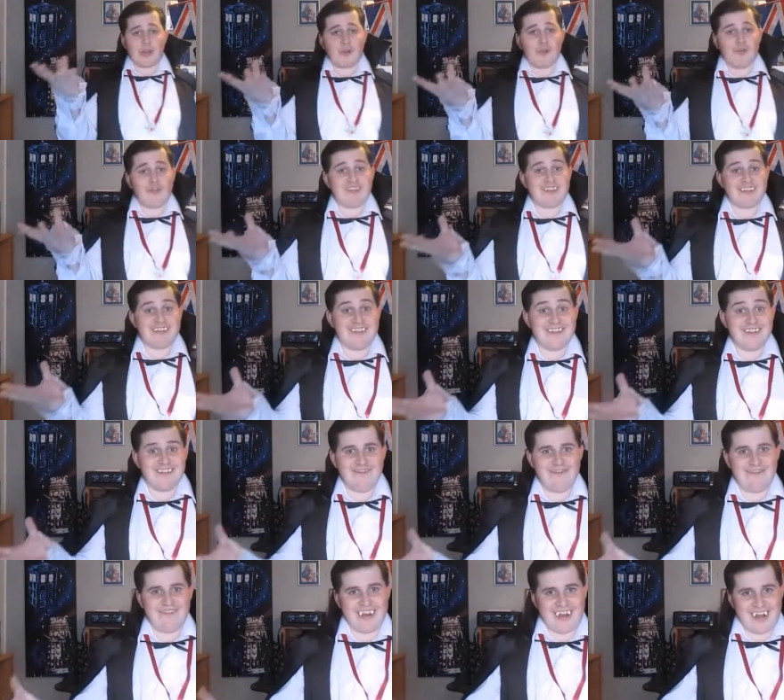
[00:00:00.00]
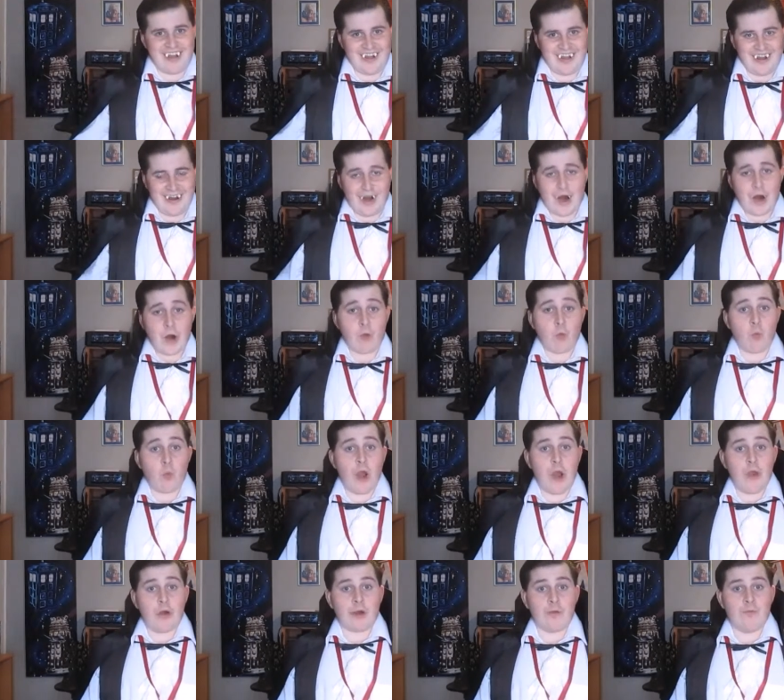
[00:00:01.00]
Good evening.
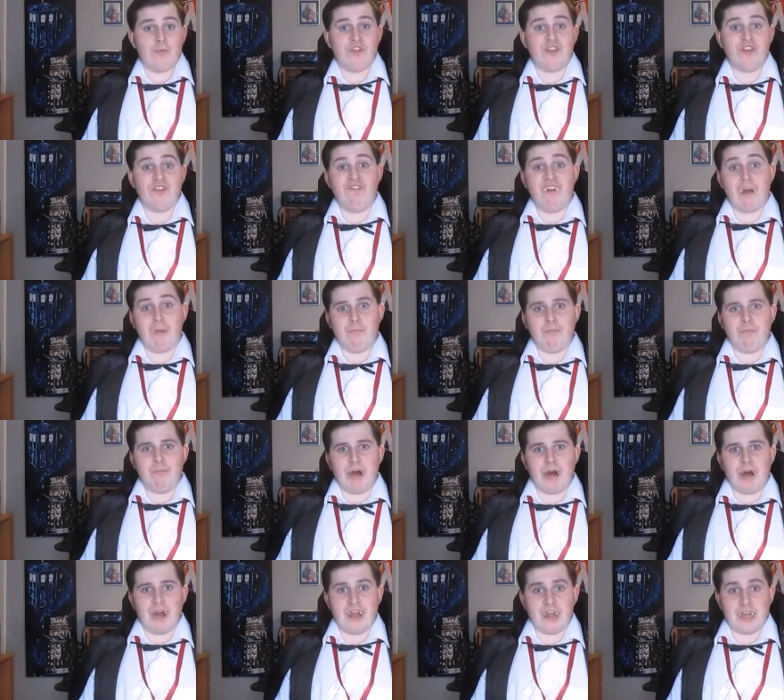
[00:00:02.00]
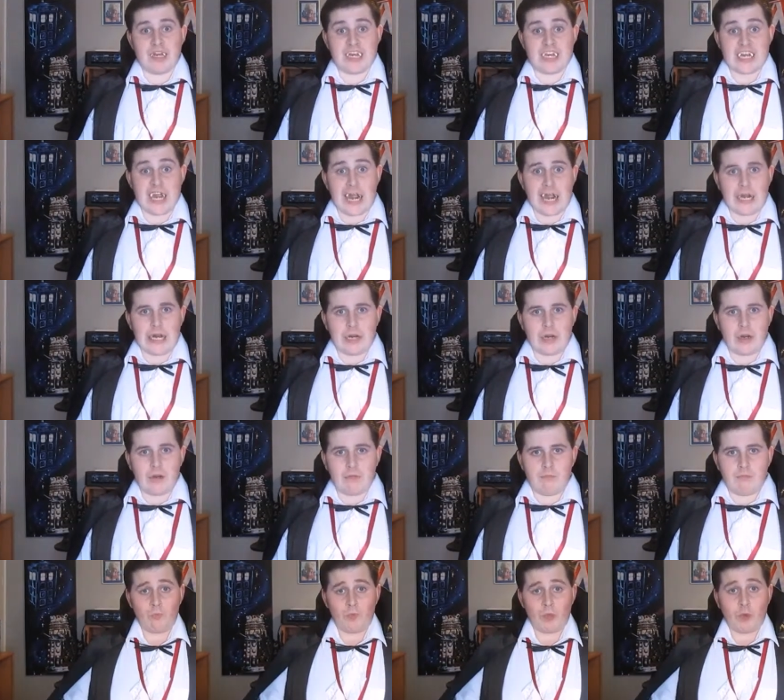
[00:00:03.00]
Welcome to the Vampire Tag.
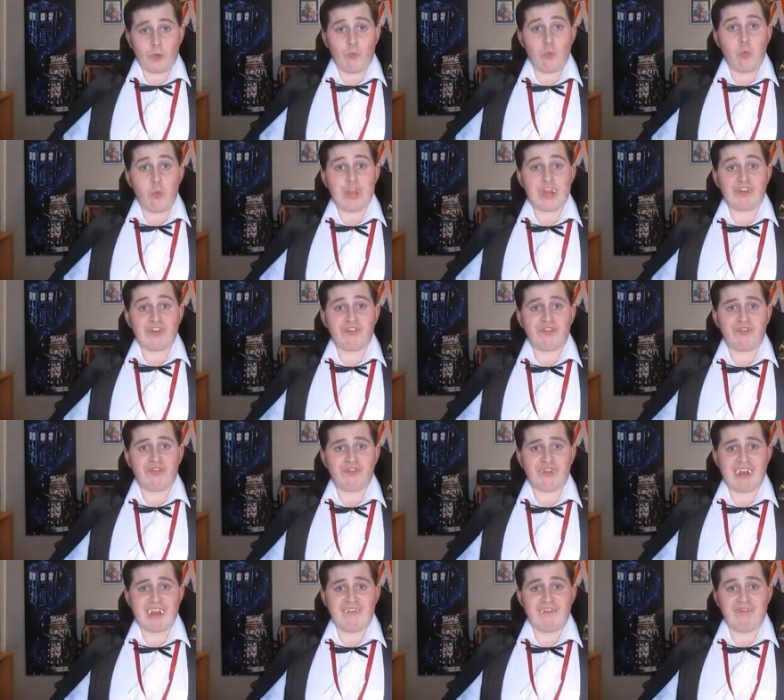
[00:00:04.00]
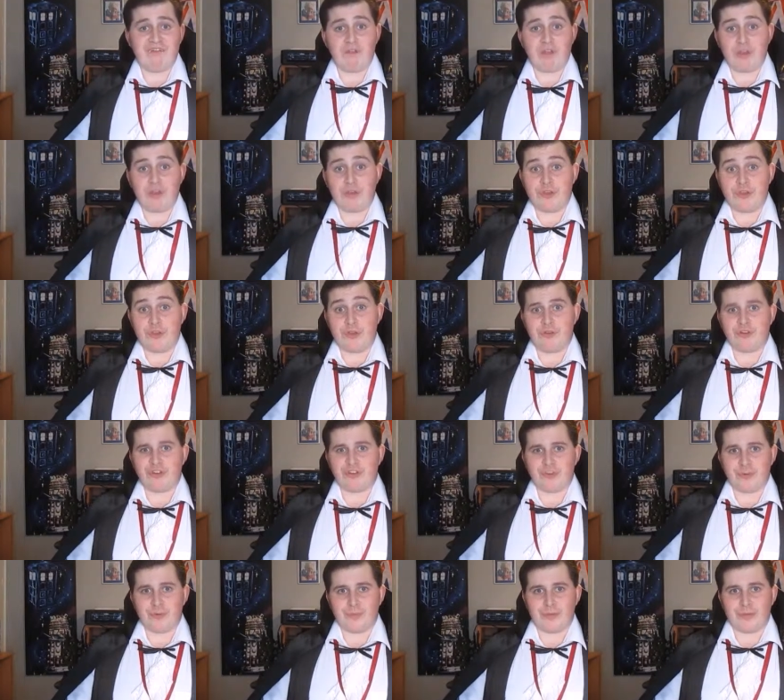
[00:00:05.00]
Which three
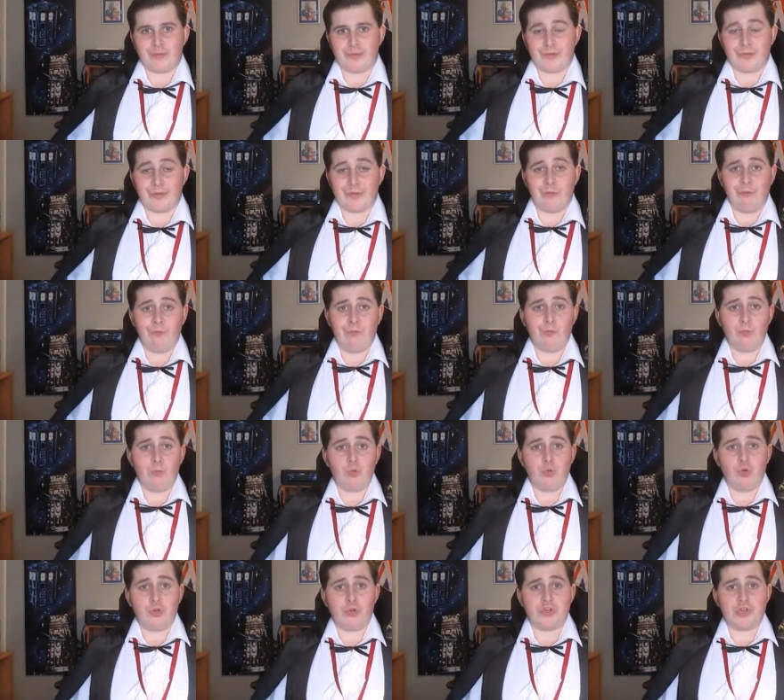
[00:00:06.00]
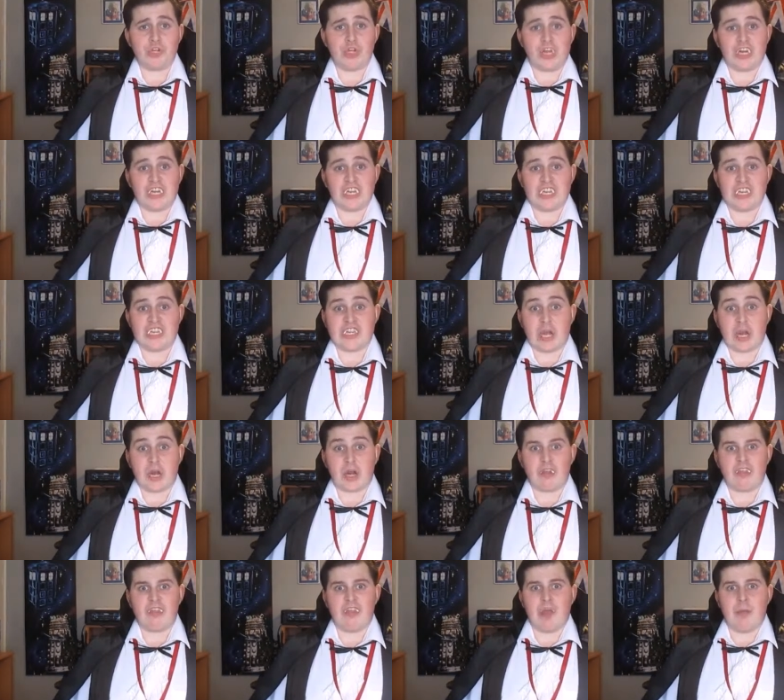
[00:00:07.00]
YouTubers would you like to
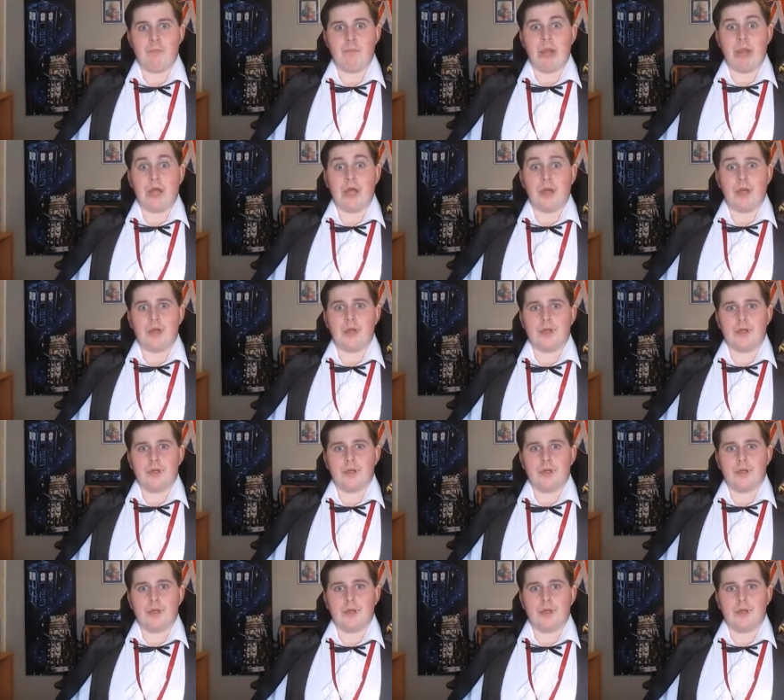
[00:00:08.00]
suck their blood?